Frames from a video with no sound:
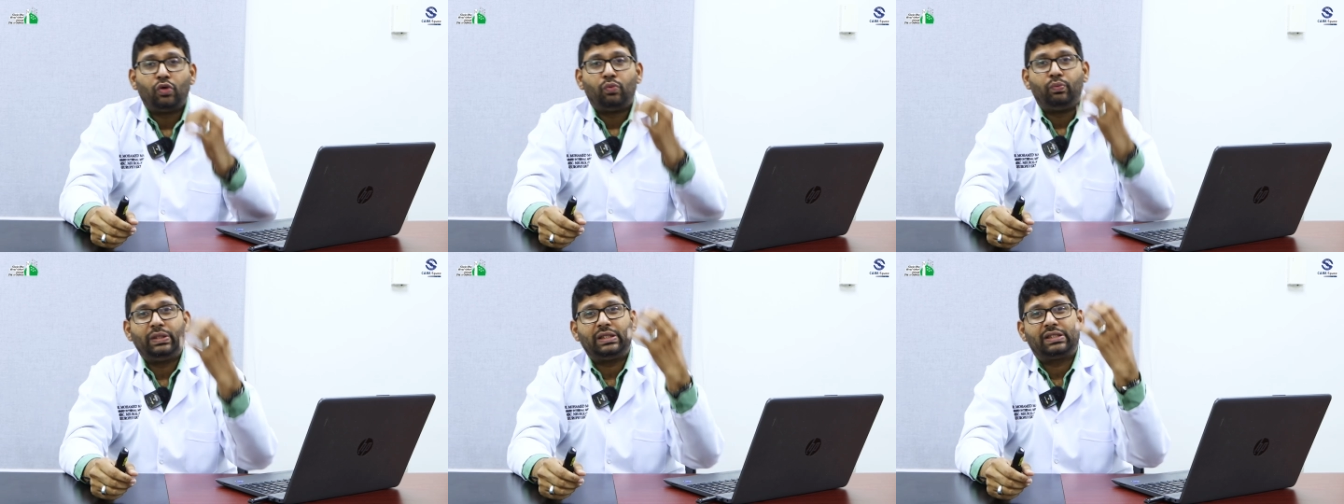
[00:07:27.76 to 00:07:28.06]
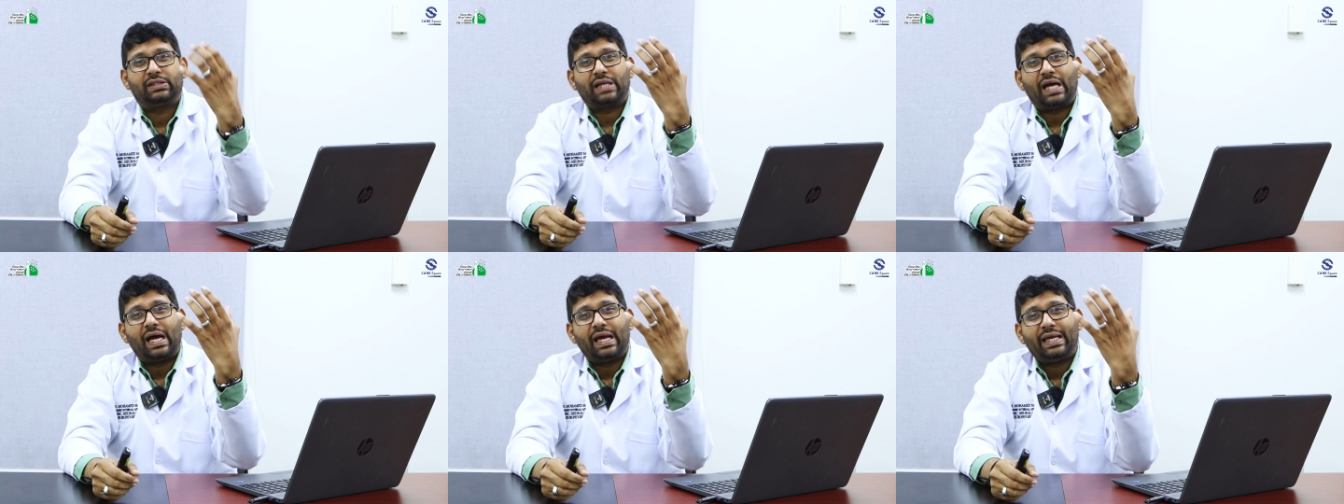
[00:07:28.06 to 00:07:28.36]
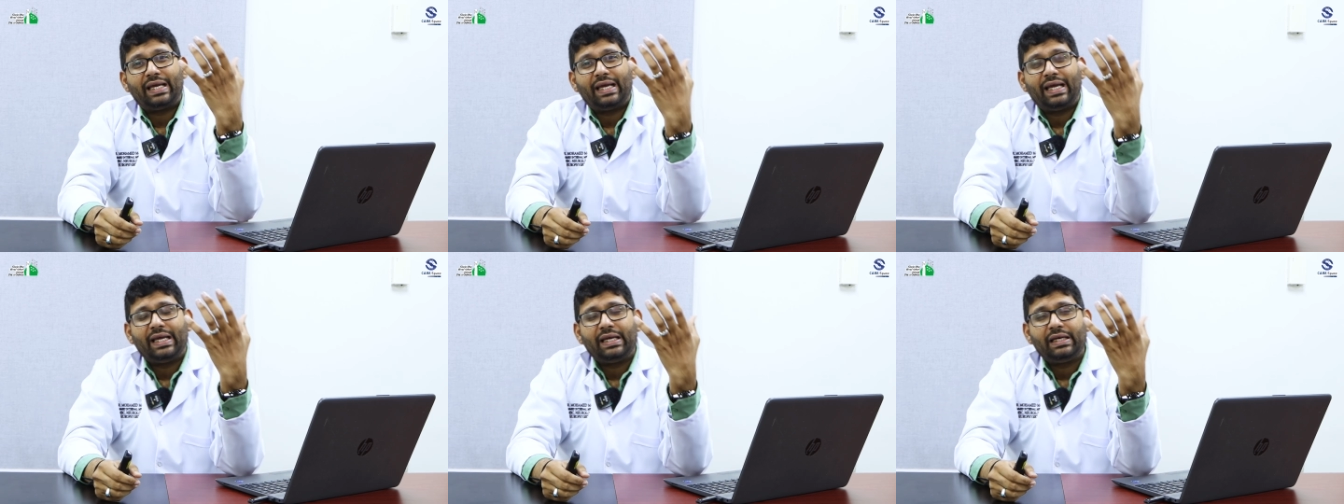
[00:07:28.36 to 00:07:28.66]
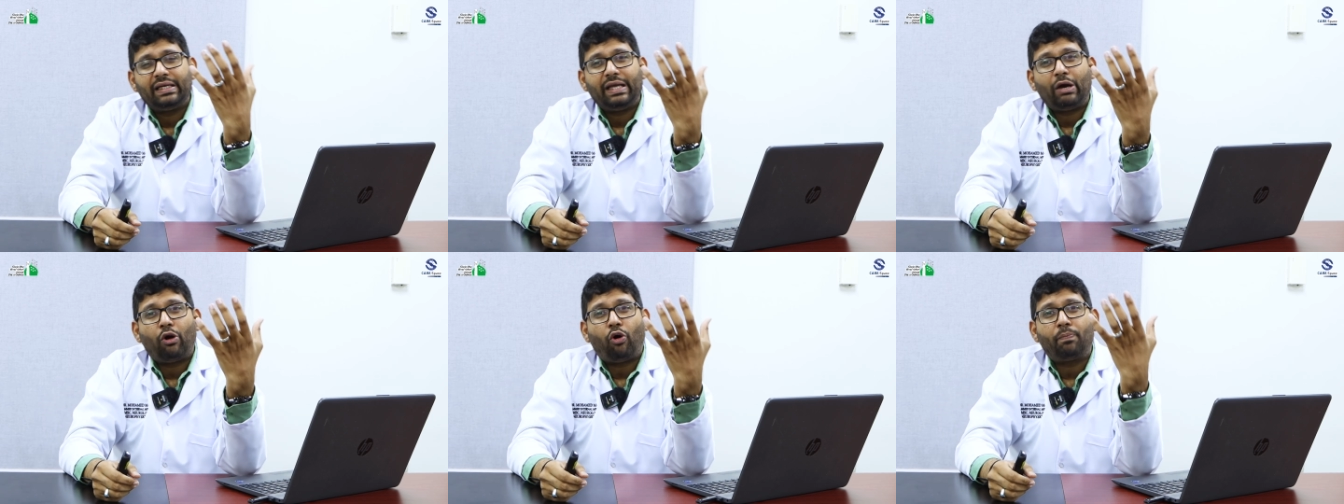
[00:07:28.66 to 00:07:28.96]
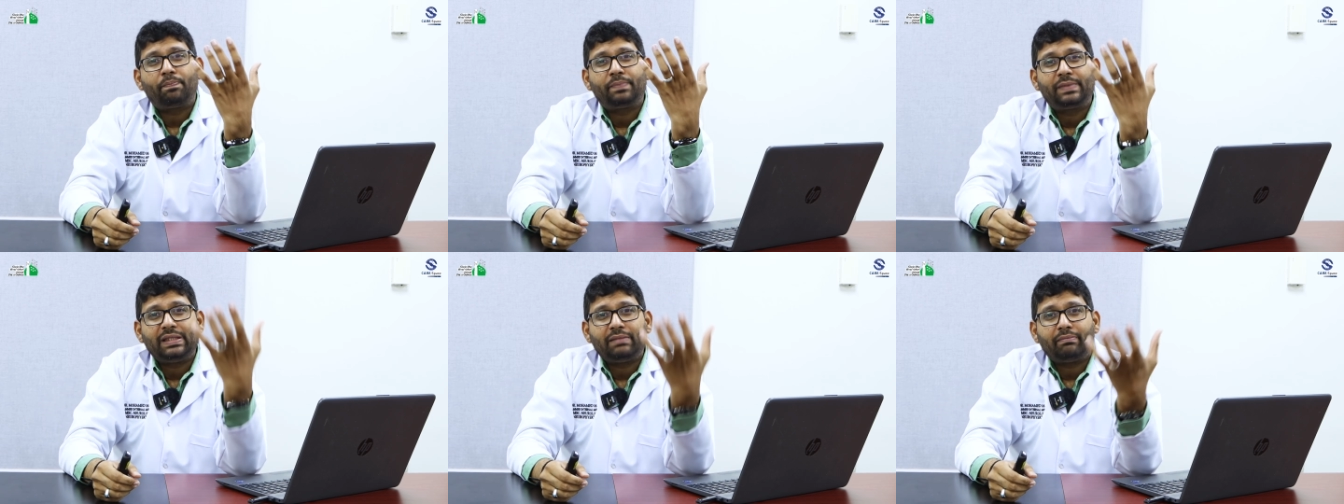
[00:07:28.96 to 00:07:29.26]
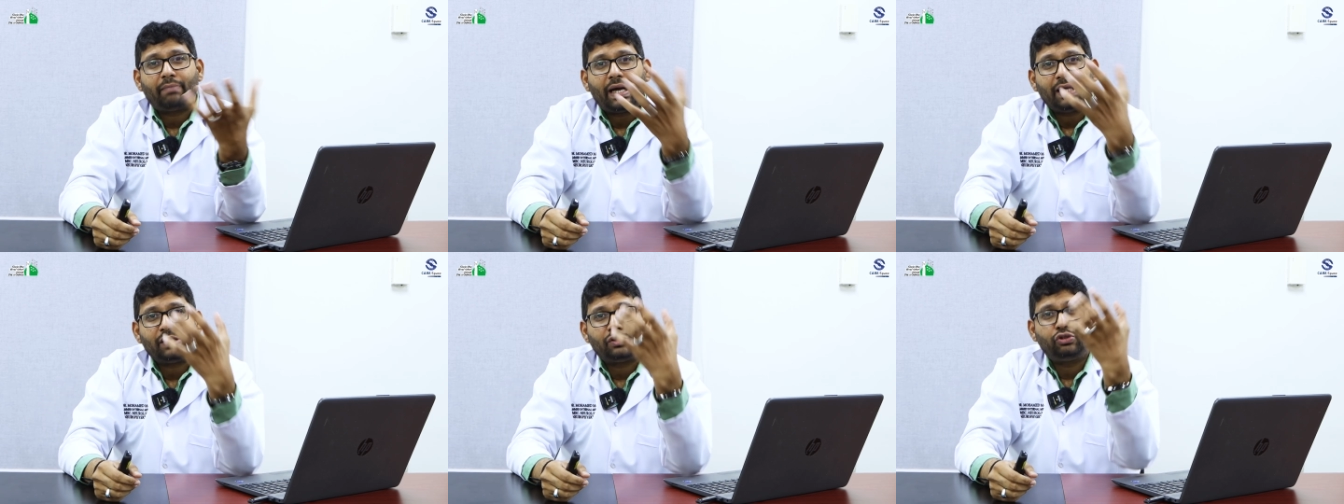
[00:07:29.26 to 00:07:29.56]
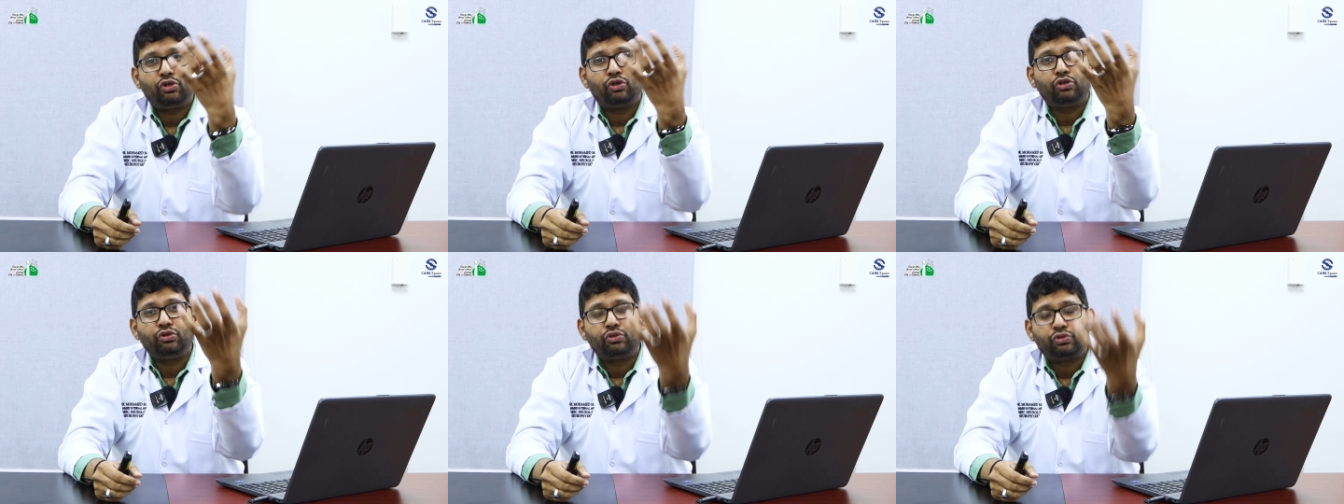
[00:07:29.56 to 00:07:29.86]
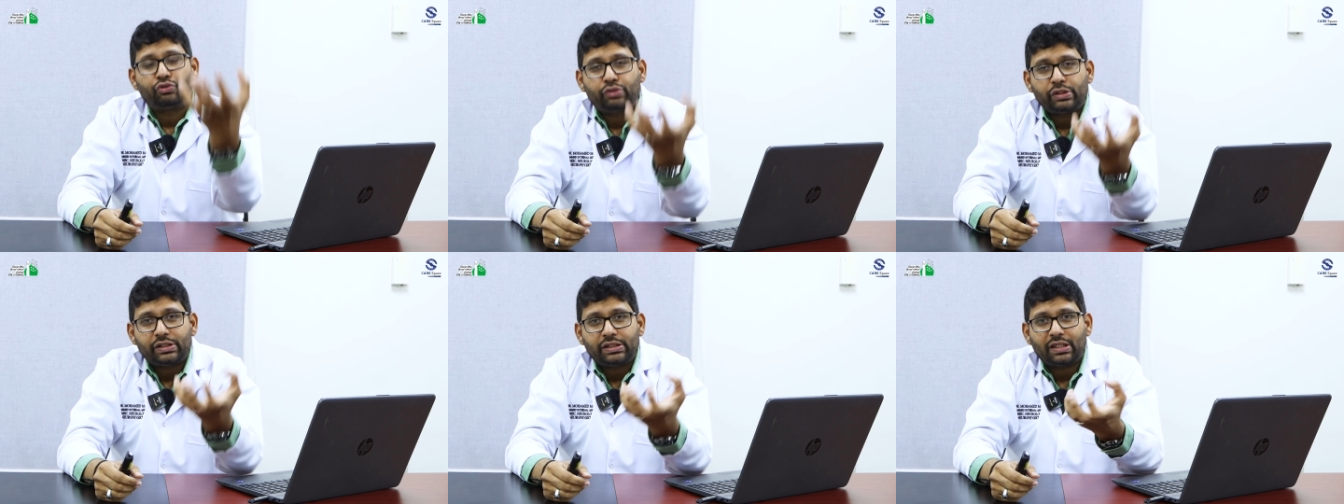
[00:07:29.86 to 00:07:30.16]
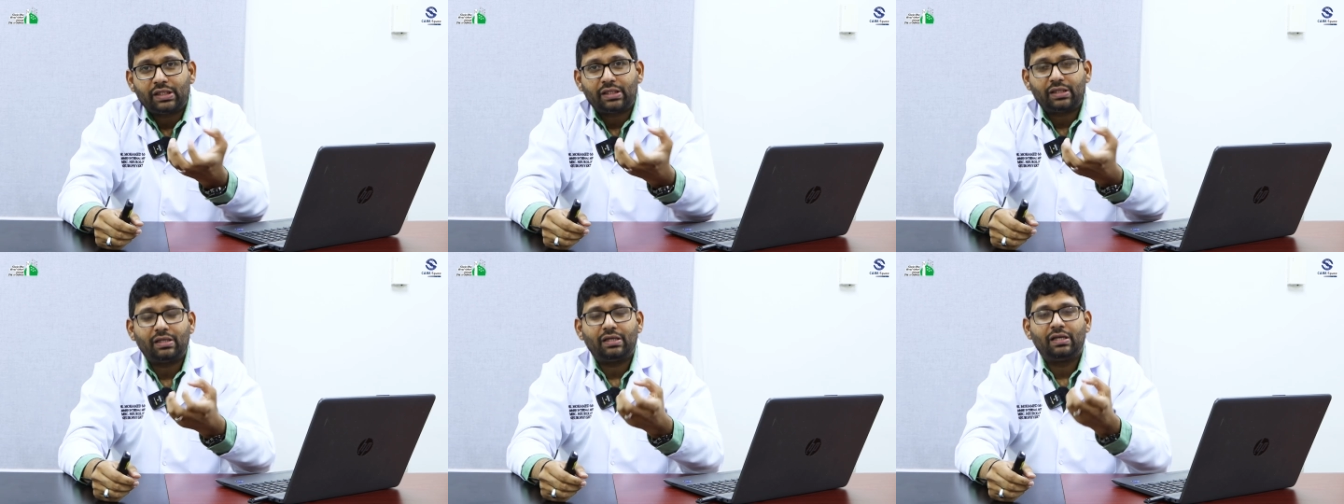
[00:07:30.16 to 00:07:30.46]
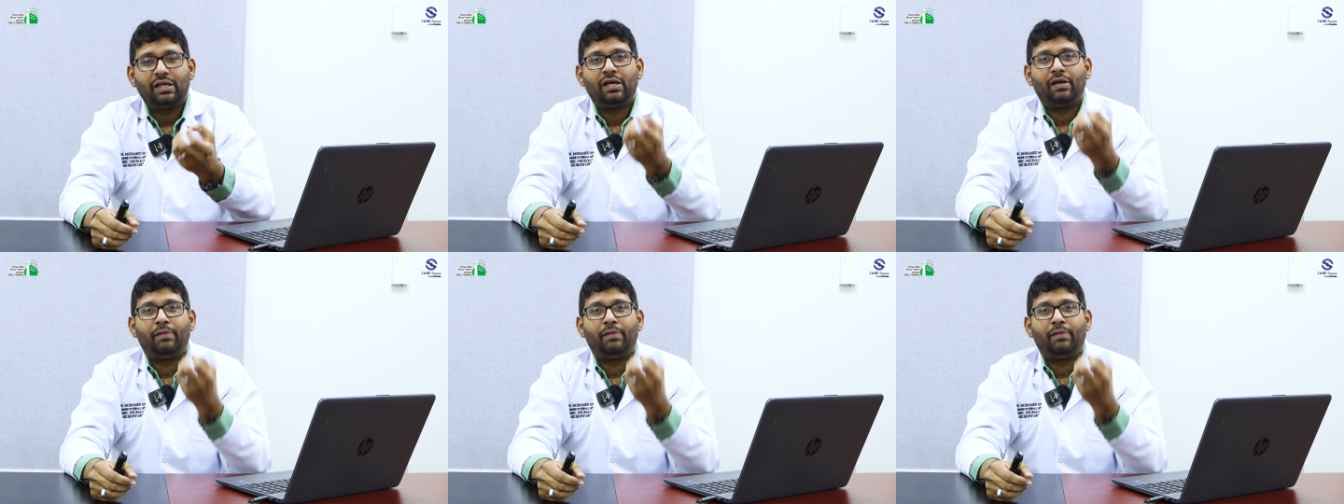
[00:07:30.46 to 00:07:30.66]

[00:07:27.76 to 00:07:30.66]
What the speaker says: We try and optimize your nutrition,